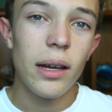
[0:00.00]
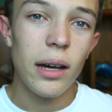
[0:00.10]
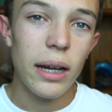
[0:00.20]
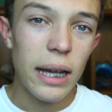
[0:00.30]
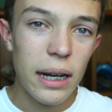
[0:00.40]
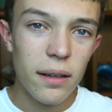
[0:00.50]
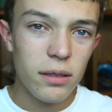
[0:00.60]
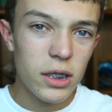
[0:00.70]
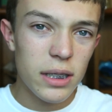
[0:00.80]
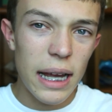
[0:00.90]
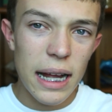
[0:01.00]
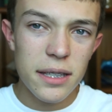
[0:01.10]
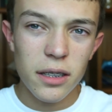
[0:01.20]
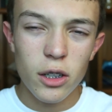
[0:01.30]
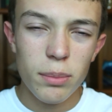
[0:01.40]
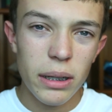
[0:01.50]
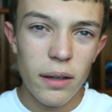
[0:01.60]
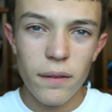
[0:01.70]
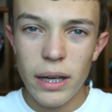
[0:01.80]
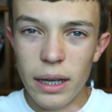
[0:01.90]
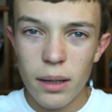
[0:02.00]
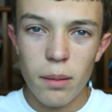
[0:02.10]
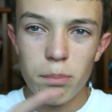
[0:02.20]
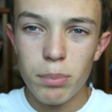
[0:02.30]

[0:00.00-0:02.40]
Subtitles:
It kind of just adds a little bit of a